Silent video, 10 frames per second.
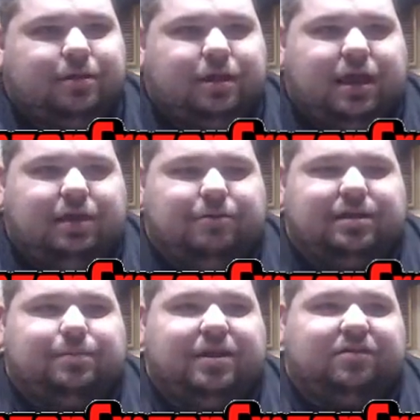And we got
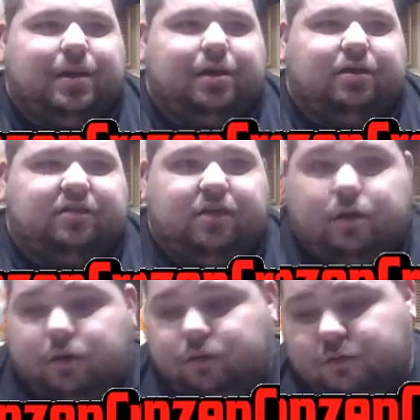the magic powder.
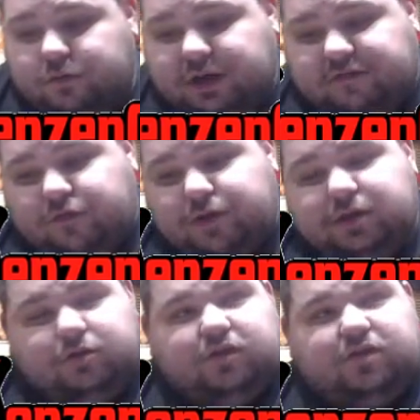So, we have 20
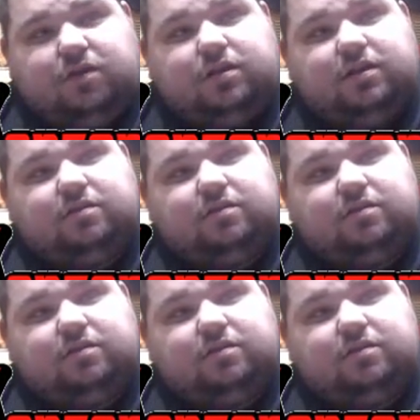uses on this,